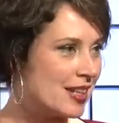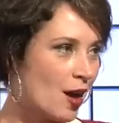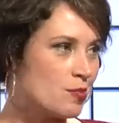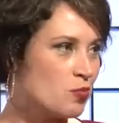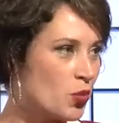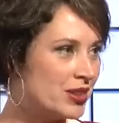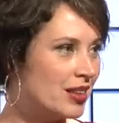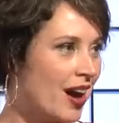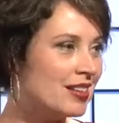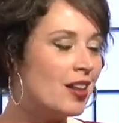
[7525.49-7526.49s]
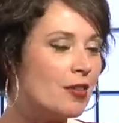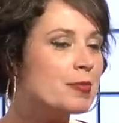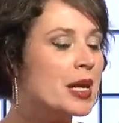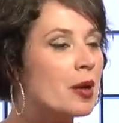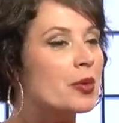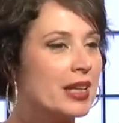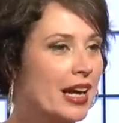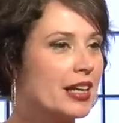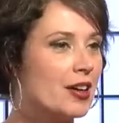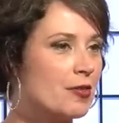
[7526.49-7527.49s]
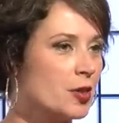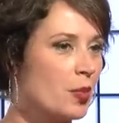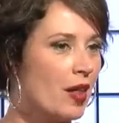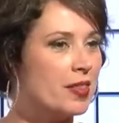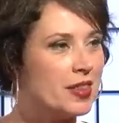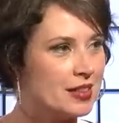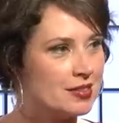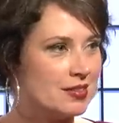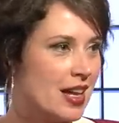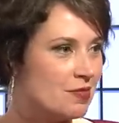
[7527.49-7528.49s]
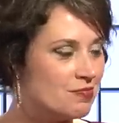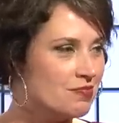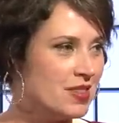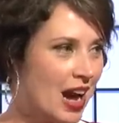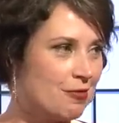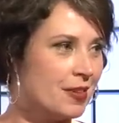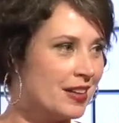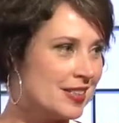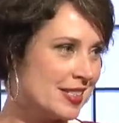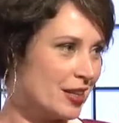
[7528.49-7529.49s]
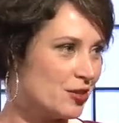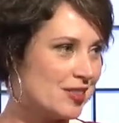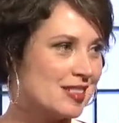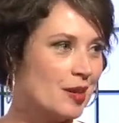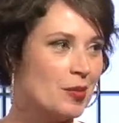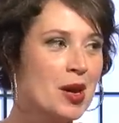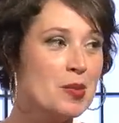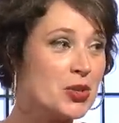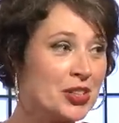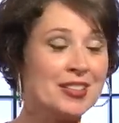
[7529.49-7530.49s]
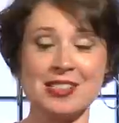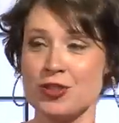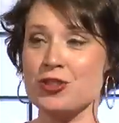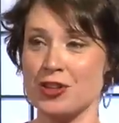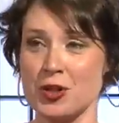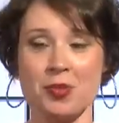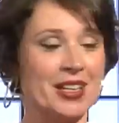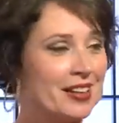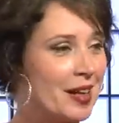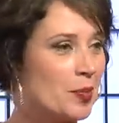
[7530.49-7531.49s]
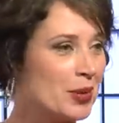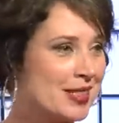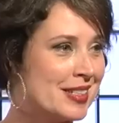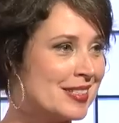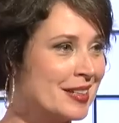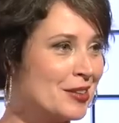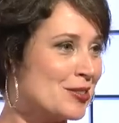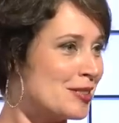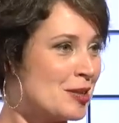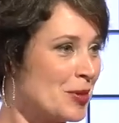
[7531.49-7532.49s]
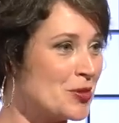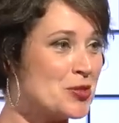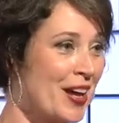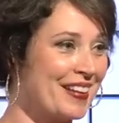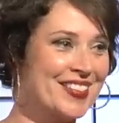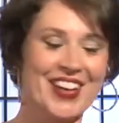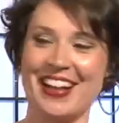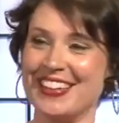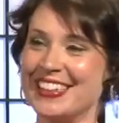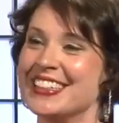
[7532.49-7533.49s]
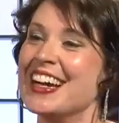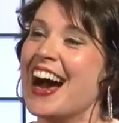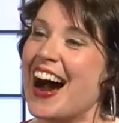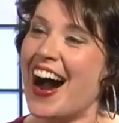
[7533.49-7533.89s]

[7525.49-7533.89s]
Um, we lo- I love being able to get here every month and, and have fun in this ecosystem, particularly since there's also media companies in this ecosystem and there's none in the Valley. Yeah.